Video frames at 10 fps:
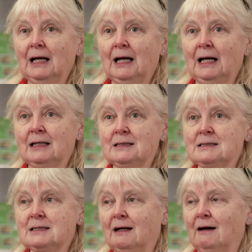
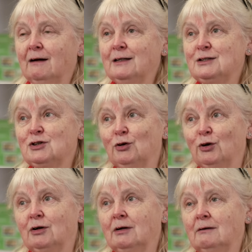And I
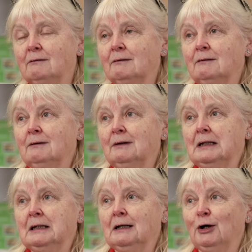took
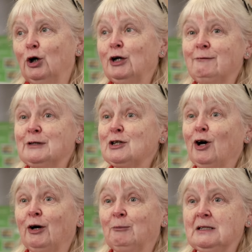early
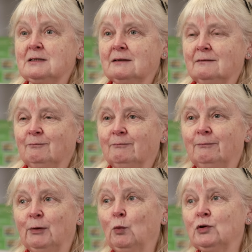retirement,
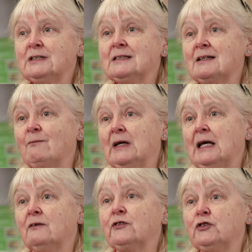but wanted something
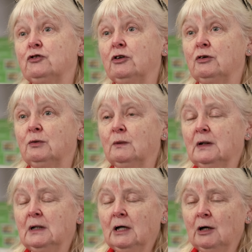else to do,
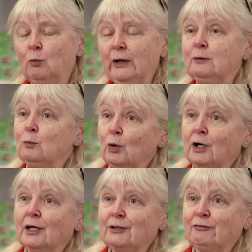and went and
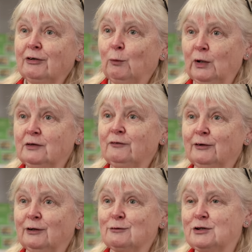worked for a
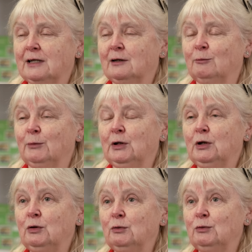wonderful old gentleman
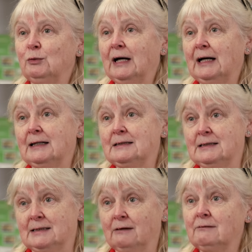who had
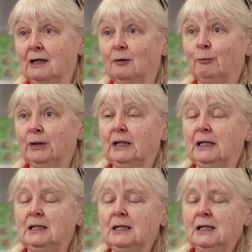his own
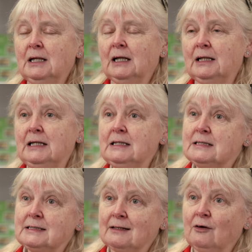company, and he
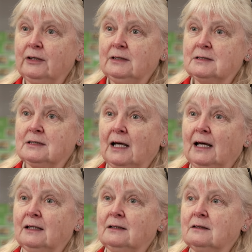designed
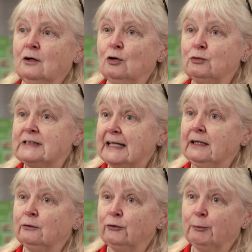and
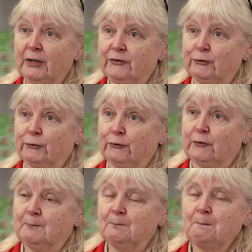wholesaled the puzzles.